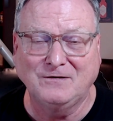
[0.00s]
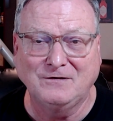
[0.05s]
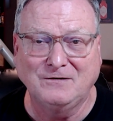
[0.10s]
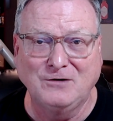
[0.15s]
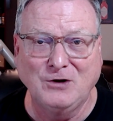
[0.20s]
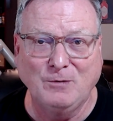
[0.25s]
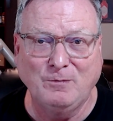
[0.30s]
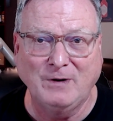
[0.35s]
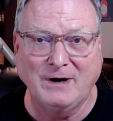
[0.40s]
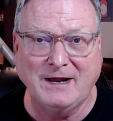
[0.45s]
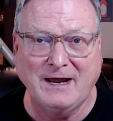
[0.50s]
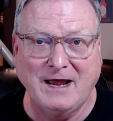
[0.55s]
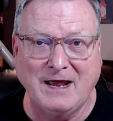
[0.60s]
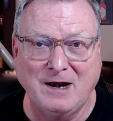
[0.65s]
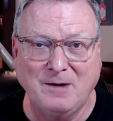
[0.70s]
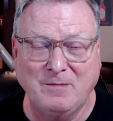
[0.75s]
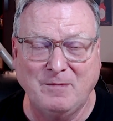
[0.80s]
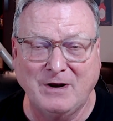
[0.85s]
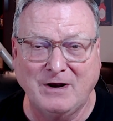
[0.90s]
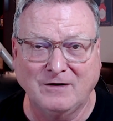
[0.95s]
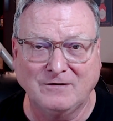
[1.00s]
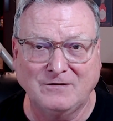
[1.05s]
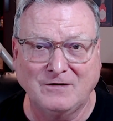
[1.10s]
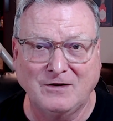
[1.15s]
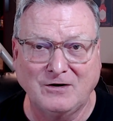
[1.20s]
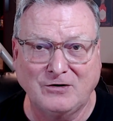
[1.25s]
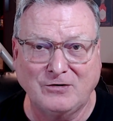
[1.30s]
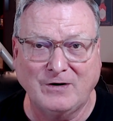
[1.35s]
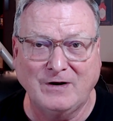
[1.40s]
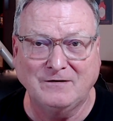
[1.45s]
duplicated because of
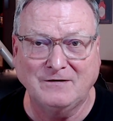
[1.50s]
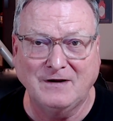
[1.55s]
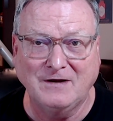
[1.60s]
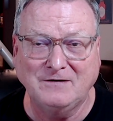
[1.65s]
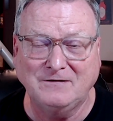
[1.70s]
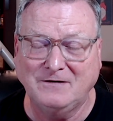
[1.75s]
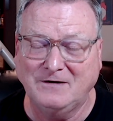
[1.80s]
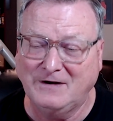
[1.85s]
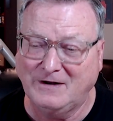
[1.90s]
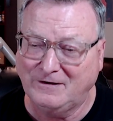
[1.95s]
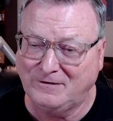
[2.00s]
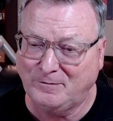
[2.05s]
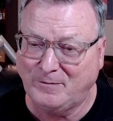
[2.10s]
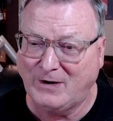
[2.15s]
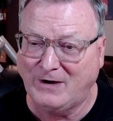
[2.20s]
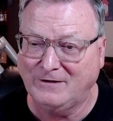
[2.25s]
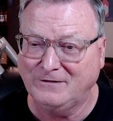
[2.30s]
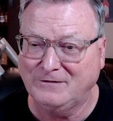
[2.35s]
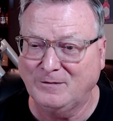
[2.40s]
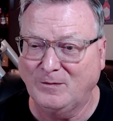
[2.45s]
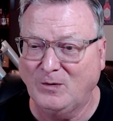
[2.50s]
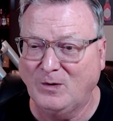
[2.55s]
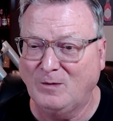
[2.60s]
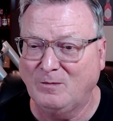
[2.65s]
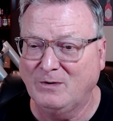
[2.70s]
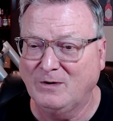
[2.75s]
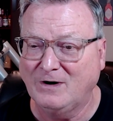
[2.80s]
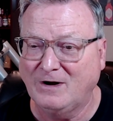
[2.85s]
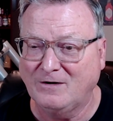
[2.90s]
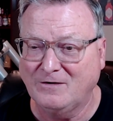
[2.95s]
the translation. That's possible,
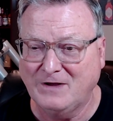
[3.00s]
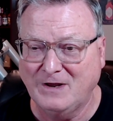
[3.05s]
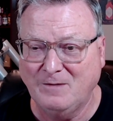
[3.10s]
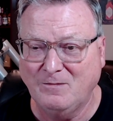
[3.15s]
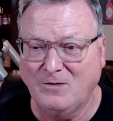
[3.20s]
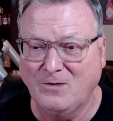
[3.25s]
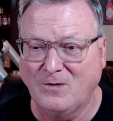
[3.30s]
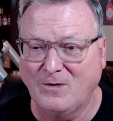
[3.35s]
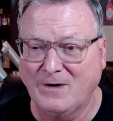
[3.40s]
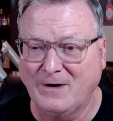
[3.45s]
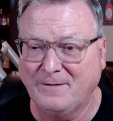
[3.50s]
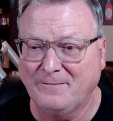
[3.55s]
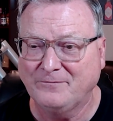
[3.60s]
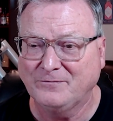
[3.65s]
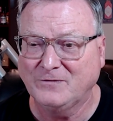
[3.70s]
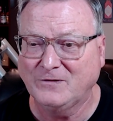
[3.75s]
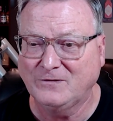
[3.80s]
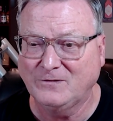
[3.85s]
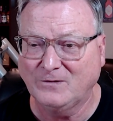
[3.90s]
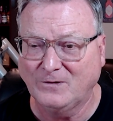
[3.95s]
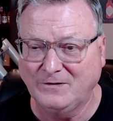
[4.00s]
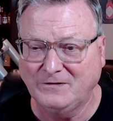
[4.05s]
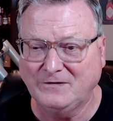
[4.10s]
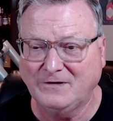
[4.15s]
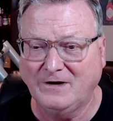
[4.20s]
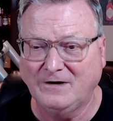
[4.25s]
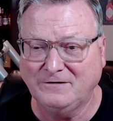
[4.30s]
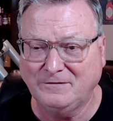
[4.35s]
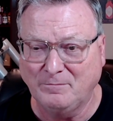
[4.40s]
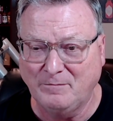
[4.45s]
but I'll keep going. Soy
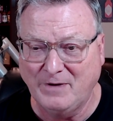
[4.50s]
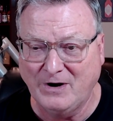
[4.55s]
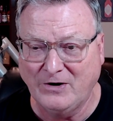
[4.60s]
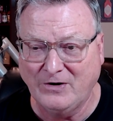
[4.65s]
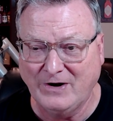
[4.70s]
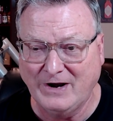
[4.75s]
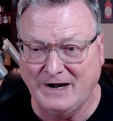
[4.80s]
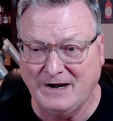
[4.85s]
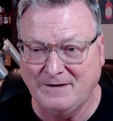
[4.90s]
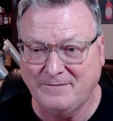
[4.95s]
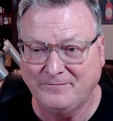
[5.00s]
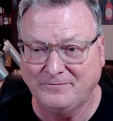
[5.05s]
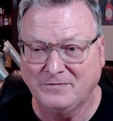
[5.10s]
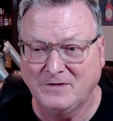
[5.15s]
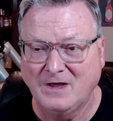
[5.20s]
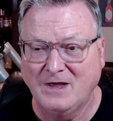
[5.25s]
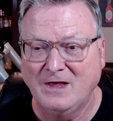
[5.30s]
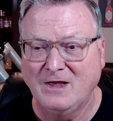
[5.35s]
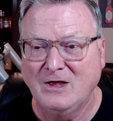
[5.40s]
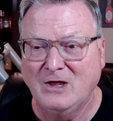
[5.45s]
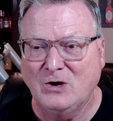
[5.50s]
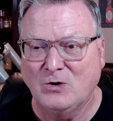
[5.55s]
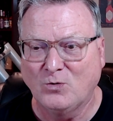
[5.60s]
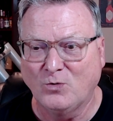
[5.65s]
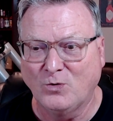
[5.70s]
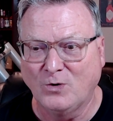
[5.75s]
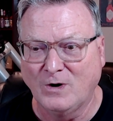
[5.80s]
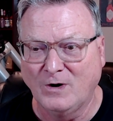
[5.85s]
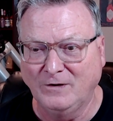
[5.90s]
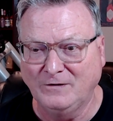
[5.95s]
sauce, mirin,
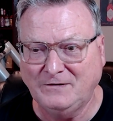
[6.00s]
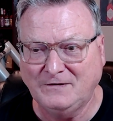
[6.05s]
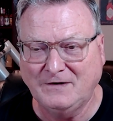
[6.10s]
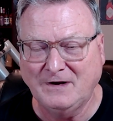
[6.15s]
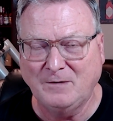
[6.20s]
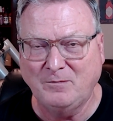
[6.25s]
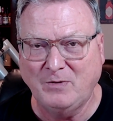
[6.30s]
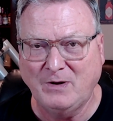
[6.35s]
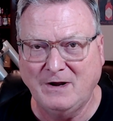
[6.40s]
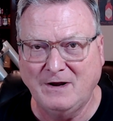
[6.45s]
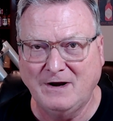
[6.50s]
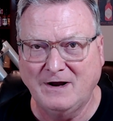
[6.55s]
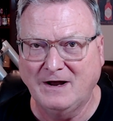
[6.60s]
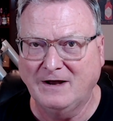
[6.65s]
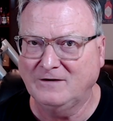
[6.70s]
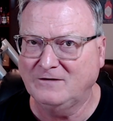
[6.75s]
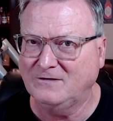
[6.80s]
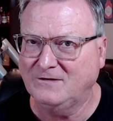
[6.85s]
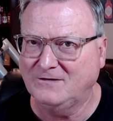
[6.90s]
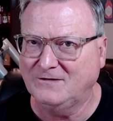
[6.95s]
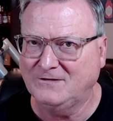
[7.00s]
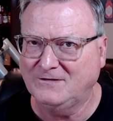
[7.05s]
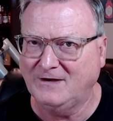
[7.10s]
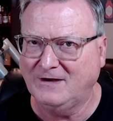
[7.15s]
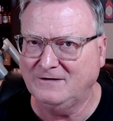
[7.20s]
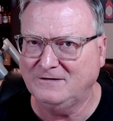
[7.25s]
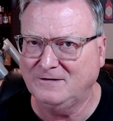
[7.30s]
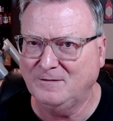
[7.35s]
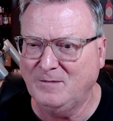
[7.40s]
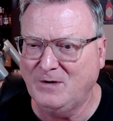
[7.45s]
roasted peanuts,
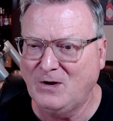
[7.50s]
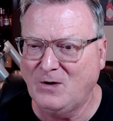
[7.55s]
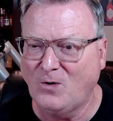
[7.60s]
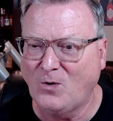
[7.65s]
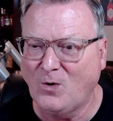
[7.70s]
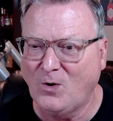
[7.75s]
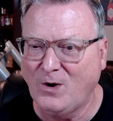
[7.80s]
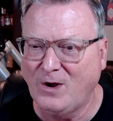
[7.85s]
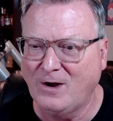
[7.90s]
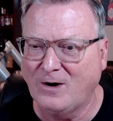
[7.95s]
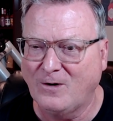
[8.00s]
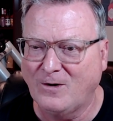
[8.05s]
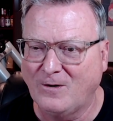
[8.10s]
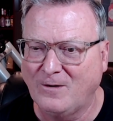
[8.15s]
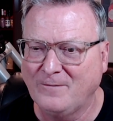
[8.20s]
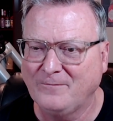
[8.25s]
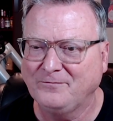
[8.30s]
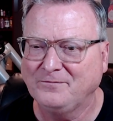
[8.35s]
sesame oil,